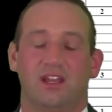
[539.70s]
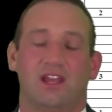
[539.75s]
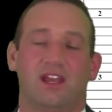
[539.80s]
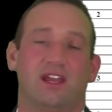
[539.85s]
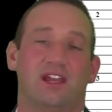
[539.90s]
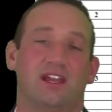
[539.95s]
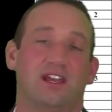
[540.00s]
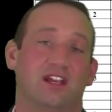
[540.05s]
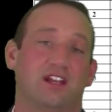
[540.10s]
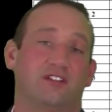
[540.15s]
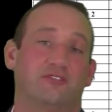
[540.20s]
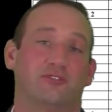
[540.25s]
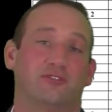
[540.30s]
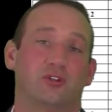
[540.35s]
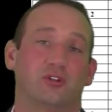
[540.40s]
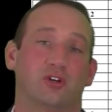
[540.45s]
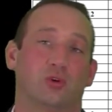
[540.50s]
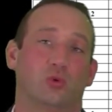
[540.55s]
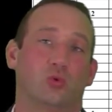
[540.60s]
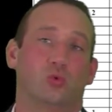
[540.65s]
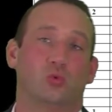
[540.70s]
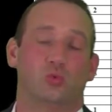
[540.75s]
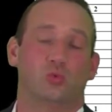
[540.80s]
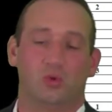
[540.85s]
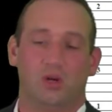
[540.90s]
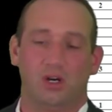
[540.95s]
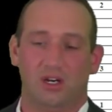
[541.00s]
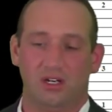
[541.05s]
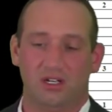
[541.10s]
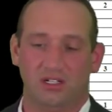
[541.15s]
And if you
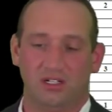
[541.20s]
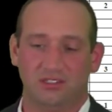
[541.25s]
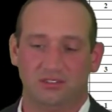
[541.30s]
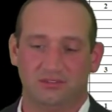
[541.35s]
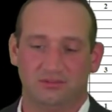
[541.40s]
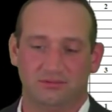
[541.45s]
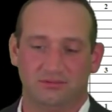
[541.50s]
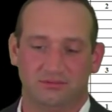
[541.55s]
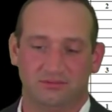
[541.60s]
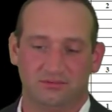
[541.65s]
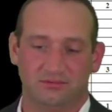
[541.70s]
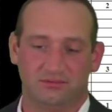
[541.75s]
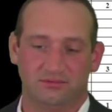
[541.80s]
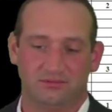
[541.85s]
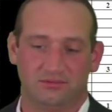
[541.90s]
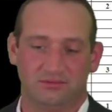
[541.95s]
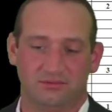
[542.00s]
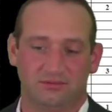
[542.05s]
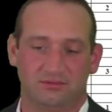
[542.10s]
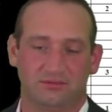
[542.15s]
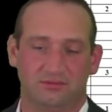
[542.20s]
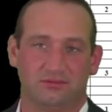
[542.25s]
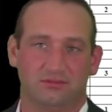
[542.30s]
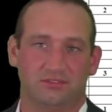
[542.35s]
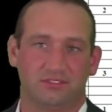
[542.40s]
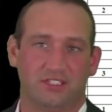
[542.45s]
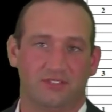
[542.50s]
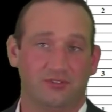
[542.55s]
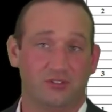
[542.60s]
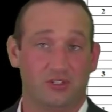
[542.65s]
go
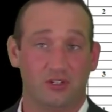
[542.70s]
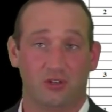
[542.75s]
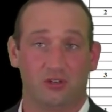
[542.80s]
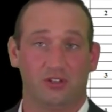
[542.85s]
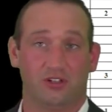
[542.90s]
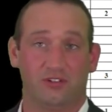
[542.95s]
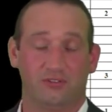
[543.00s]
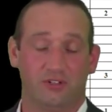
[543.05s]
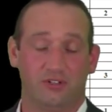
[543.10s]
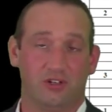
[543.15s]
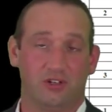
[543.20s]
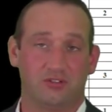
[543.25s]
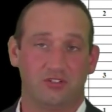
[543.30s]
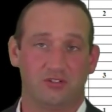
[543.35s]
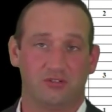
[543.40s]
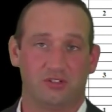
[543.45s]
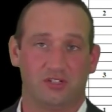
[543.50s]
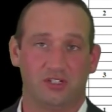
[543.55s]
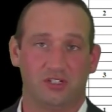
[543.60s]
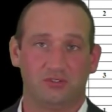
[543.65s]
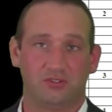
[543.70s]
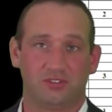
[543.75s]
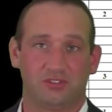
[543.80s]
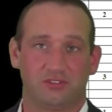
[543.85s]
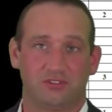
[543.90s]
if you go too close,